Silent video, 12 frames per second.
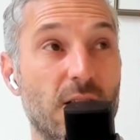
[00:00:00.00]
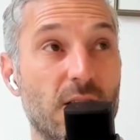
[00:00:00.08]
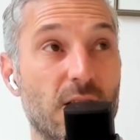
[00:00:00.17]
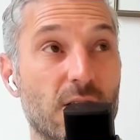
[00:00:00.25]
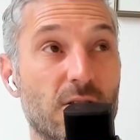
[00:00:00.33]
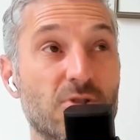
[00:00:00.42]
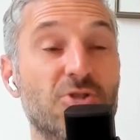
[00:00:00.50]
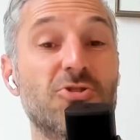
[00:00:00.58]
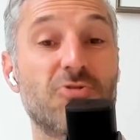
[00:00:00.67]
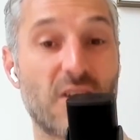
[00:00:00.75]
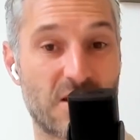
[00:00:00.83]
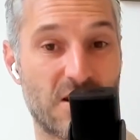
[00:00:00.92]

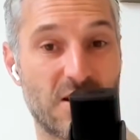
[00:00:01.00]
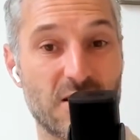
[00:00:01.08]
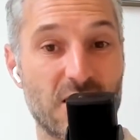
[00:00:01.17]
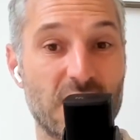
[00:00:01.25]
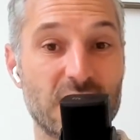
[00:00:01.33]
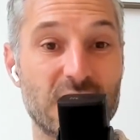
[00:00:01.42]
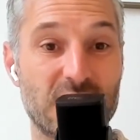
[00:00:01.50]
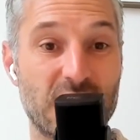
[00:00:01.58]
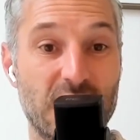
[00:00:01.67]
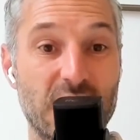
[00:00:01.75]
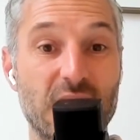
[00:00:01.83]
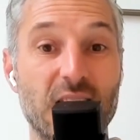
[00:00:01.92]
constructing that
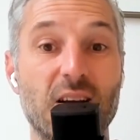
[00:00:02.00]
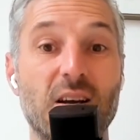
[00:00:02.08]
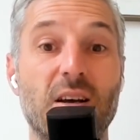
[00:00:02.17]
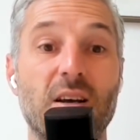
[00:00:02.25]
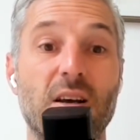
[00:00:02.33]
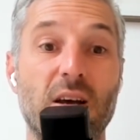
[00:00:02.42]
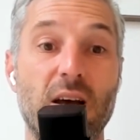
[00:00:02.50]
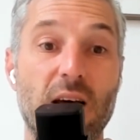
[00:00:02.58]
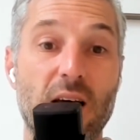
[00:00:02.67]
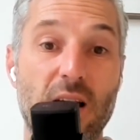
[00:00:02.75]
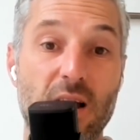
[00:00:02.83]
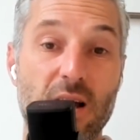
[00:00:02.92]
state
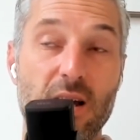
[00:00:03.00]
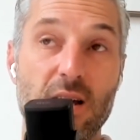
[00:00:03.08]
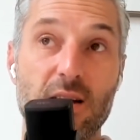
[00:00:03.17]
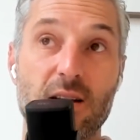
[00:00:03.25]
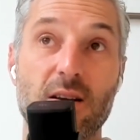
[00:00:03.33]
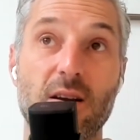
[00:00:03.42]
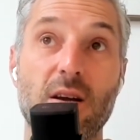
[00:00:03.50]
and